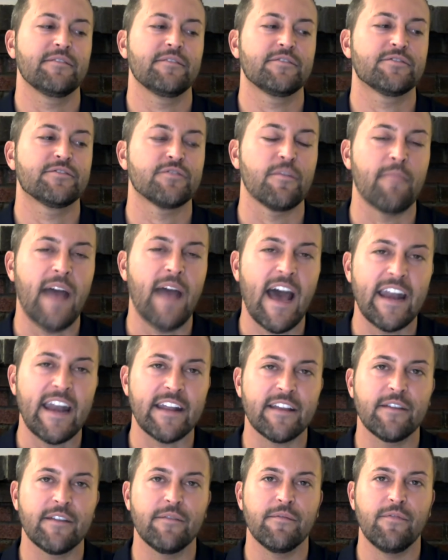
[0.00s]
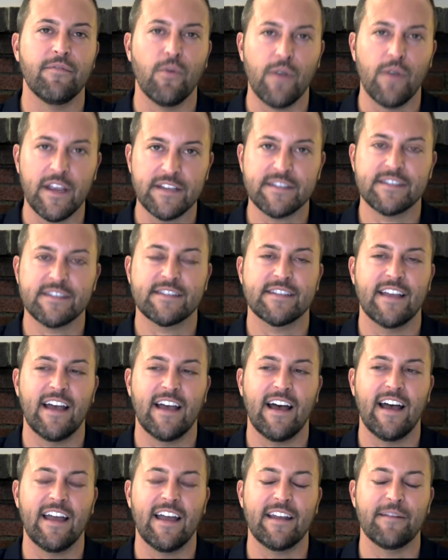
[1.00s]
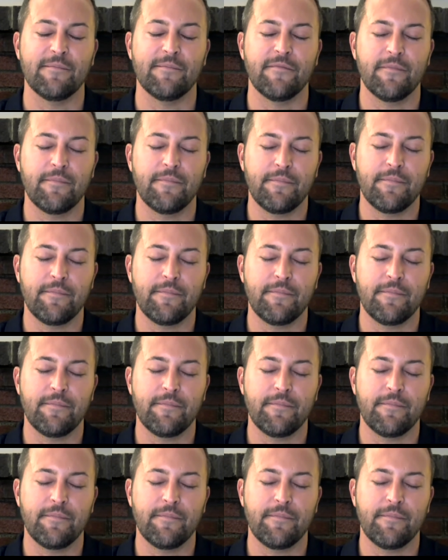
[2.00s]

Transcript: dramatic voice. And I'm